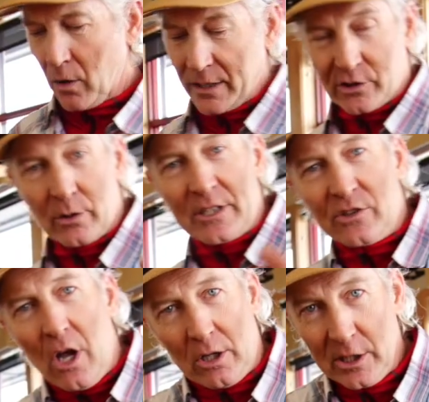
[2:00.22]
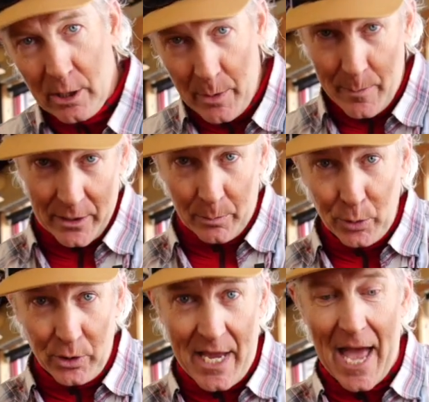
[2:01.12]
right, so let's talk a little bit about the
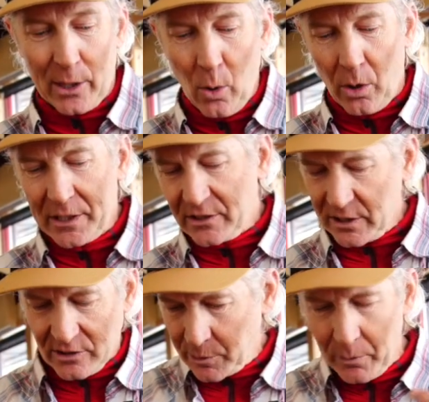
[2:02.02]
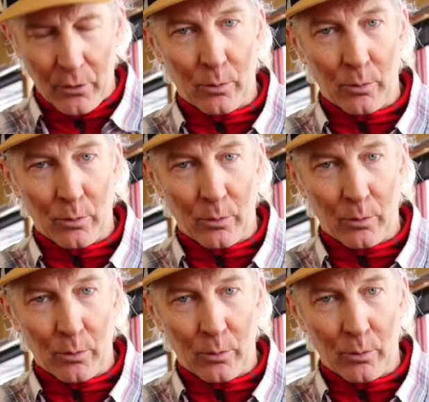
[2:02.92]
boot categories and some of the